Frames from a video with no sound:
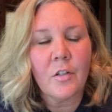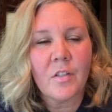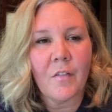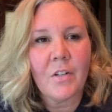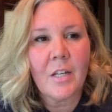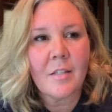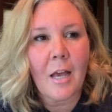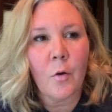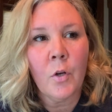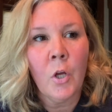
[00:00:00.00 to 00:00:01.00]
7 days
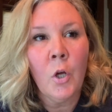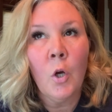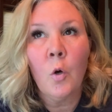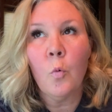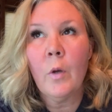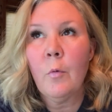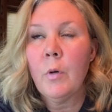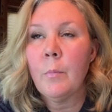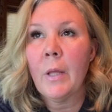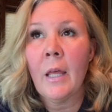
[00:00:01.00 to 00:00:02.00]
out, we
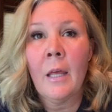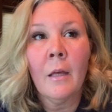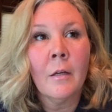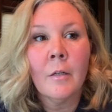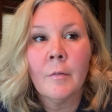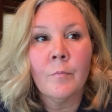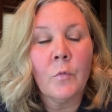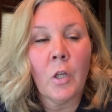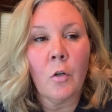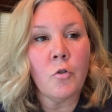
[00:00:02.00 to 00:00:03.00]
would be
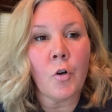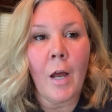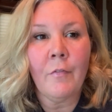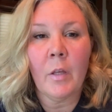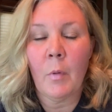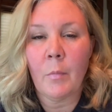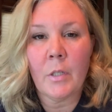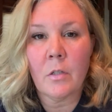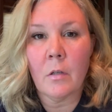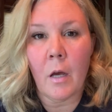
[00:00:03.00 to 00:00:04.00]
driving
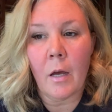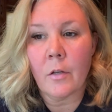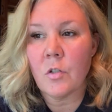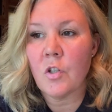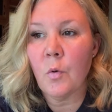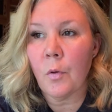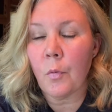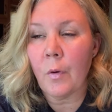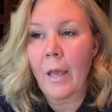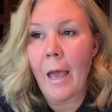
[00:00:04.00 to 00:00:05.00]
maybe 2 or
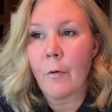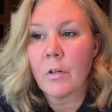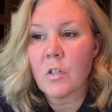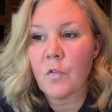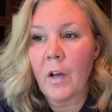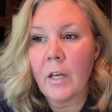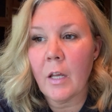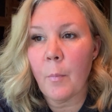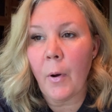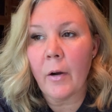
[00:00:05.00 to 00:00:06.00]
3 hours,
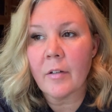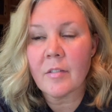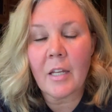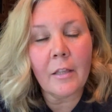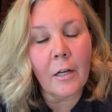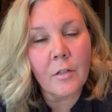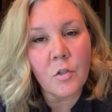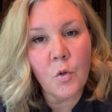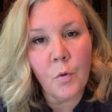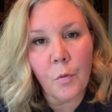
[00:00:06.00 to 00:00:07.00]
finding a park, staying there
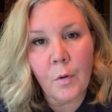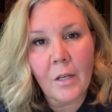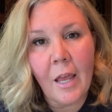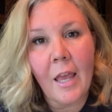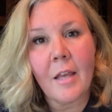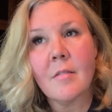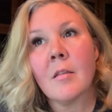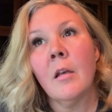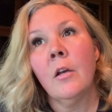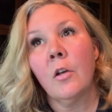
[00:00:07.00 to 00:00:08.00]
2 or 3
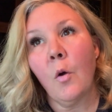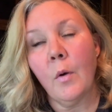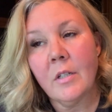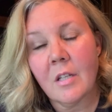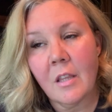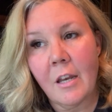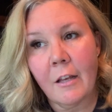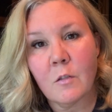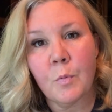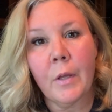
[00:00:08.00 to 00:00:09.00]
days, going to the
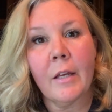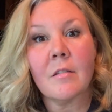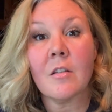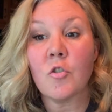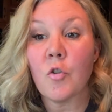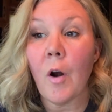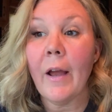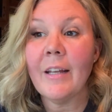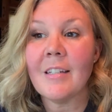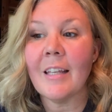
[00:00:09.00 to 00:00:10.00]
next place,
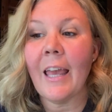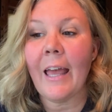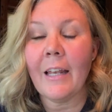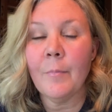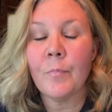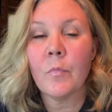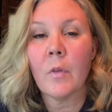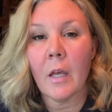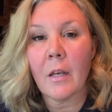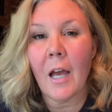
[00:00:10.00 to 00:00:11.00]
trying to get
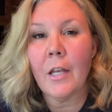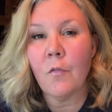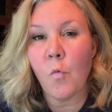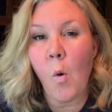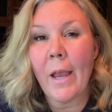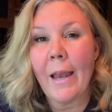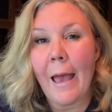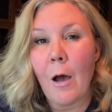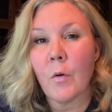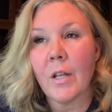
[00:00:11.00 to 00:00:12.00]
and kind of wait
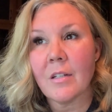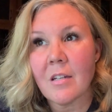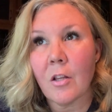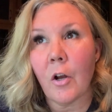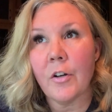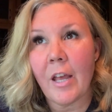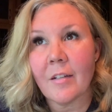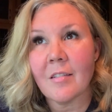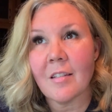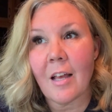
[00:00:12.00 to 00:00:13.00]
out until our
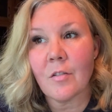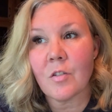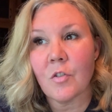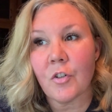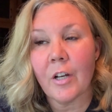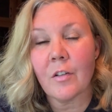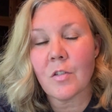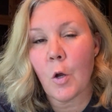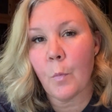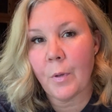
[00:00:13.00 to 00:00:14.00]
next 1,000 Trails
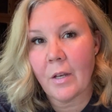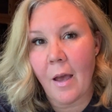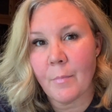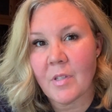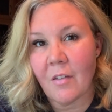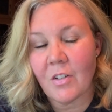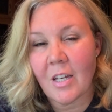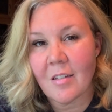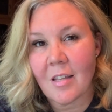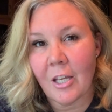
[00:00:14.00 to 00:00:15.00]
opened up 7
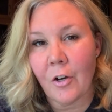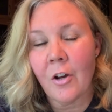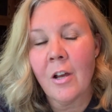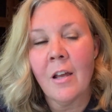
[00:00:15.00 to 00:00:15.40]
days later.